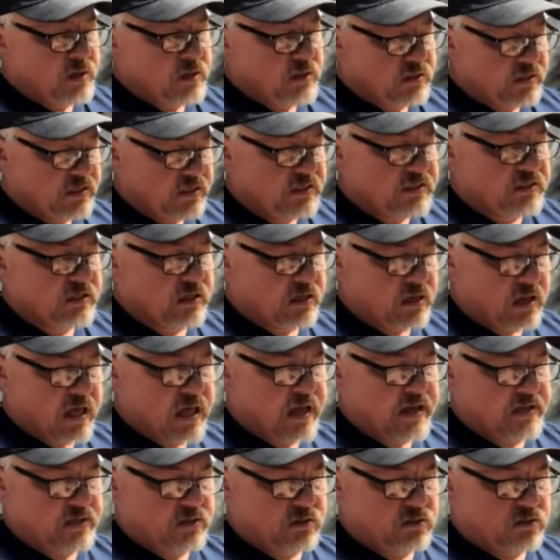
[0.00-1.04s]
decent
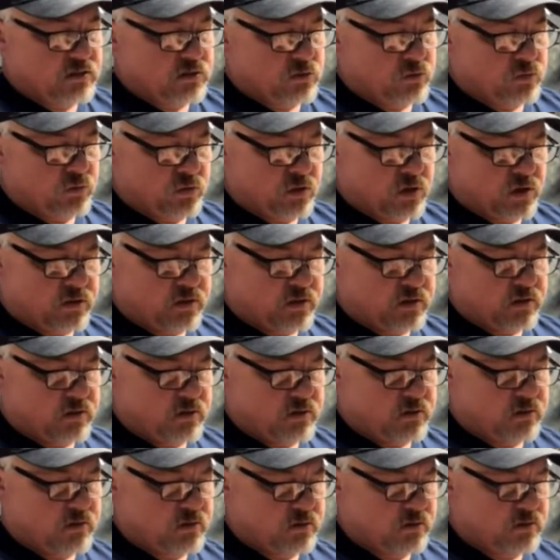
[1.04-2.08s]
light, so nothing
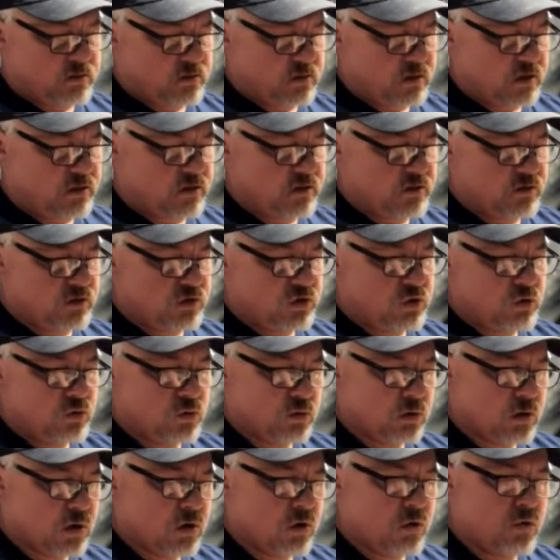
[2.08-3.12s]
too
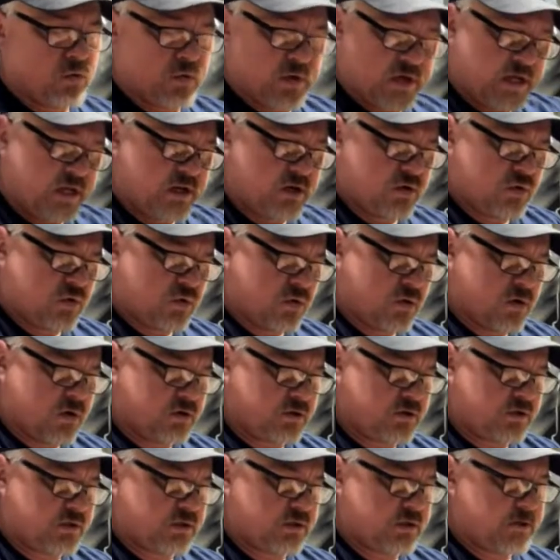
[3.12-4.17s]
low
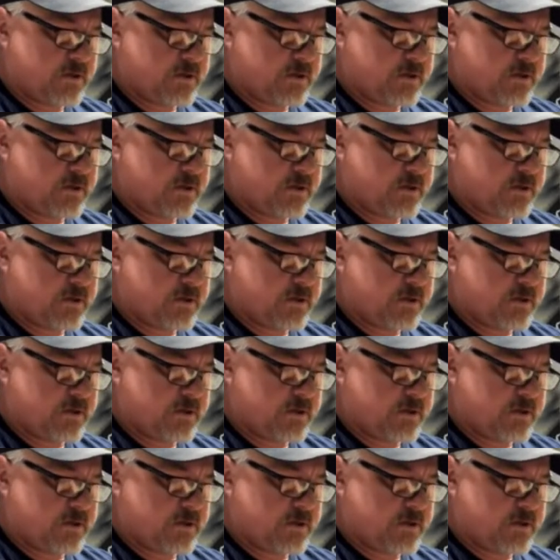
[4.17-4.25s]
indoors.